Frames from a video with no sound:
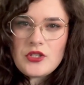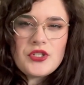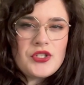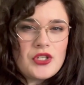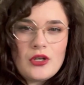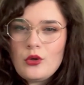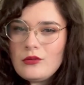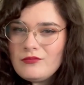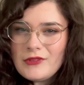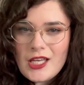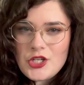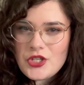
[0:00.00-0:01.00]
So
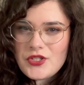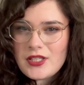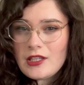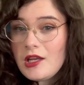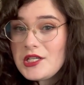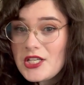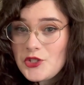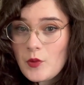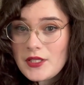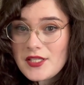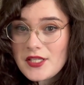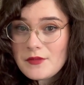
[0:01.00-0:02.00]
Legends and Lattes
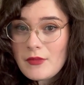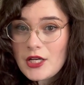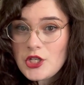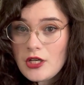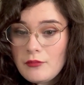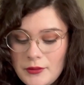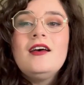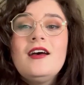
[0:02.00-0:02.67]
wins this matchup.